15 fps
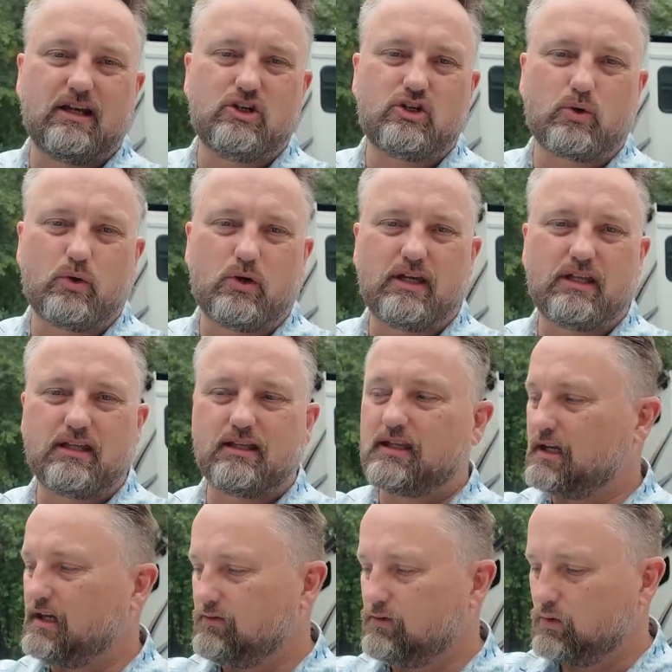enjoy that they
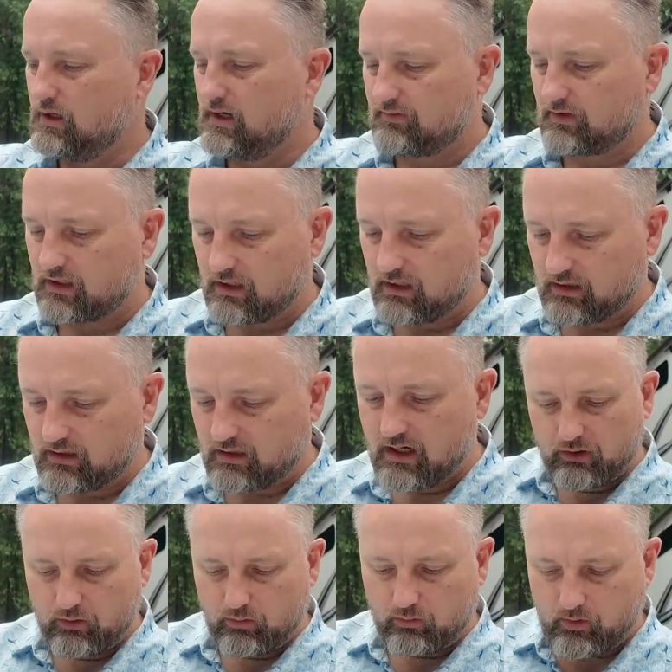give you a different color.
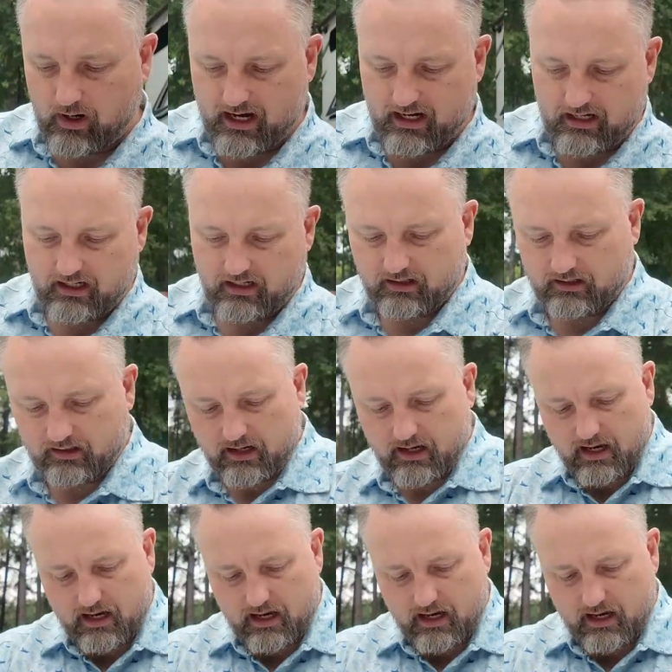Blue right here.